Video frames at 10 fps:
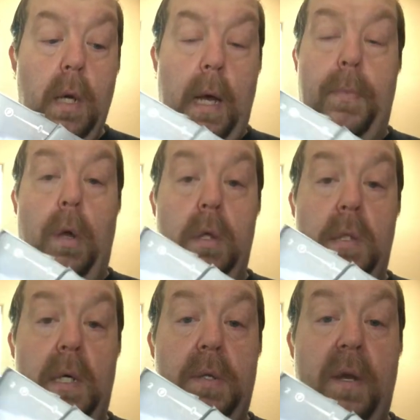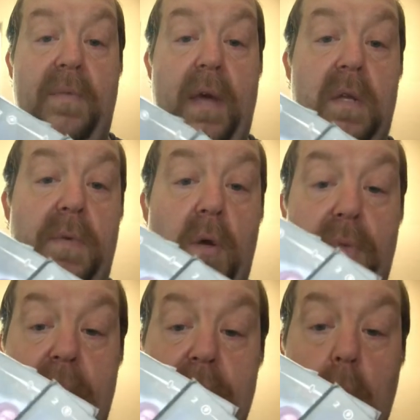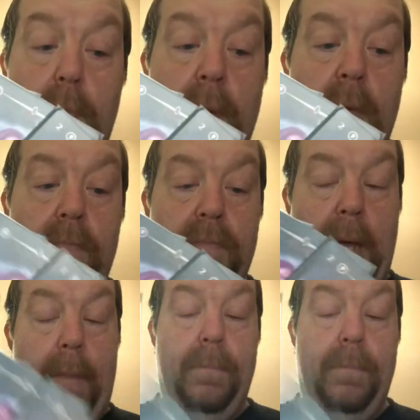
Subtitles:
I apologize in advance if you don't think so, but yeah.